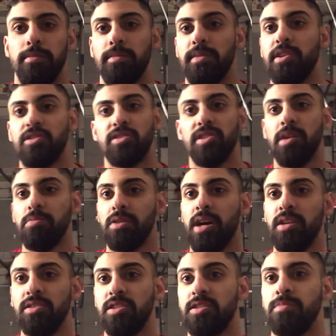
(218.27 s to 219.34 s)
Your
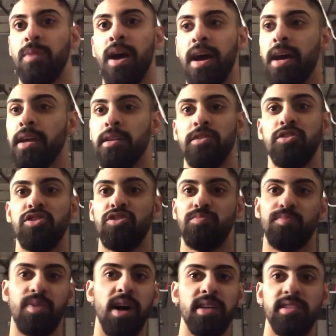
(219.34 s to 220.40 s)
subconscious mind
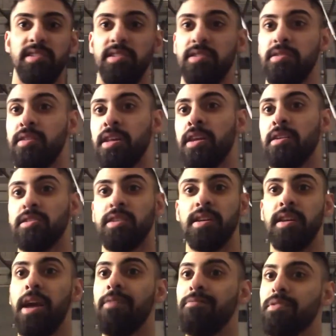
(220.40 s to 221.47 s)
just processes things
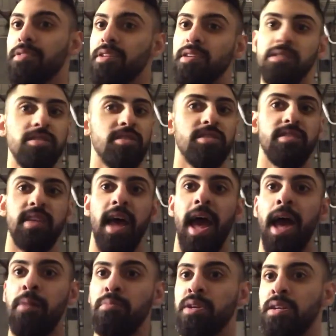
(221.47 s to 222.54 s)
and everything is just
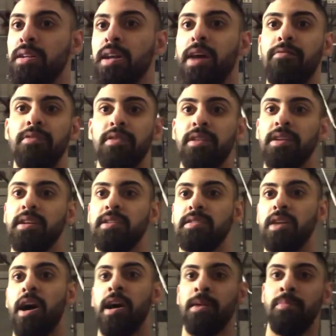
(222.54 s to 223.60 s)
habit. Everything
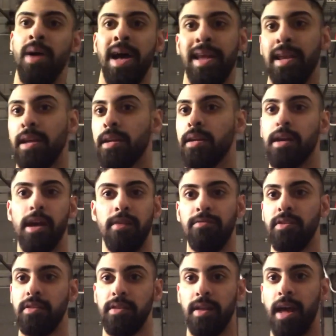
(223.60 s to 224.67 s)
is automatic.
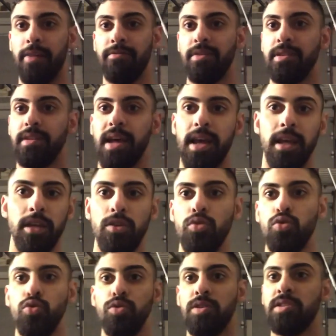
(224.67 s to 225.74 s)
Every day
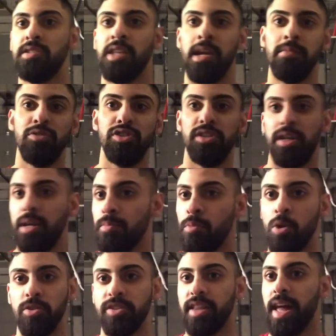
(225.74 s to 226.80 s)
you do the same shit,
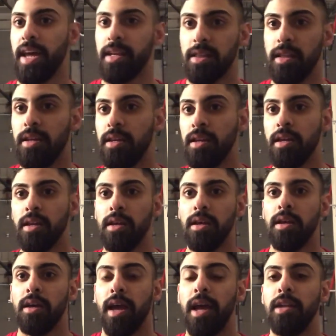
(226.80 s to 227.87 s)
most likely.
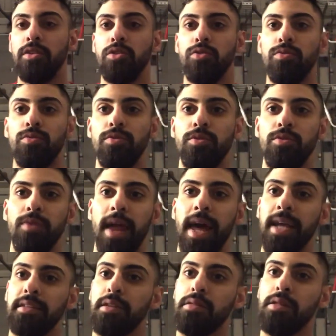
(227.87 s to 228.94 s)
And you
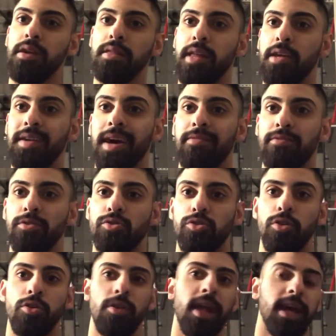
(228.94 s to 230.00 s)
like to think that you have
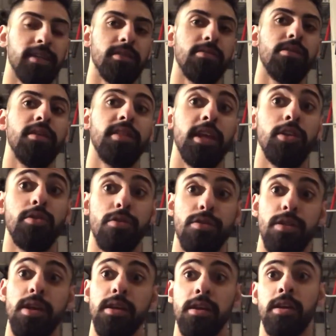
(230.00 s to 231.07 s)
control. You like to think that you're
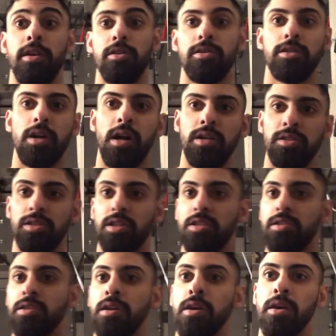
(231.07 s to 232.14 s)
thinking, you're
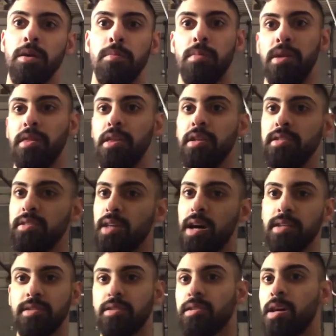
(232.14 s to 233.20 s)
conscious. But these
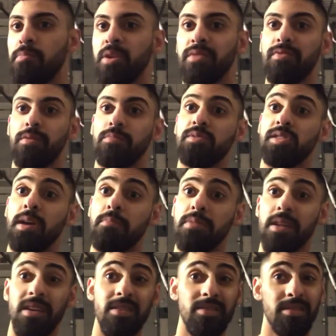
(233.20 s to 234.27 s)
thoughts are coming from
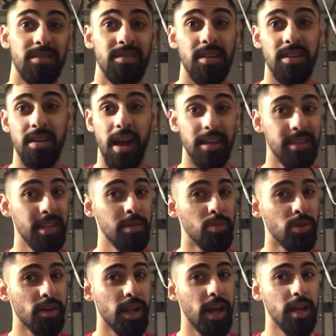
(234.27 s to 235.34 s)
something, a
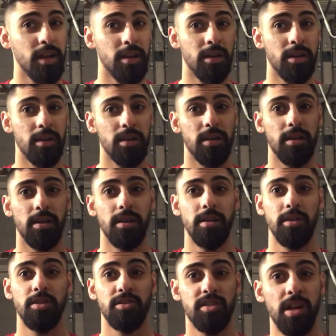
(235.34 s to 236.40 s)
deeper layer.
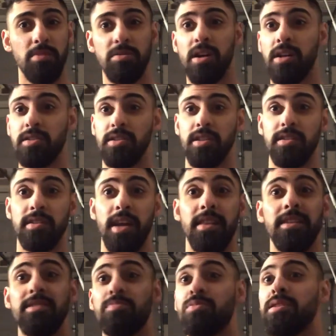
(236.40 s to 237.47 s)
Your subconscious.
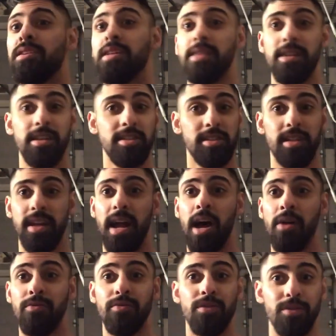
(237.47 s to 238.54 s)
And this bringing this shit
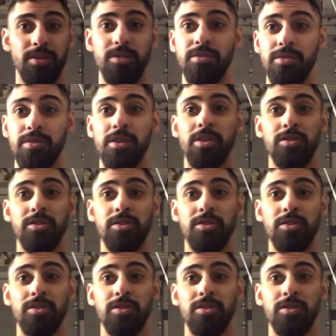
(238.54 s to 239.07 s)
out for you.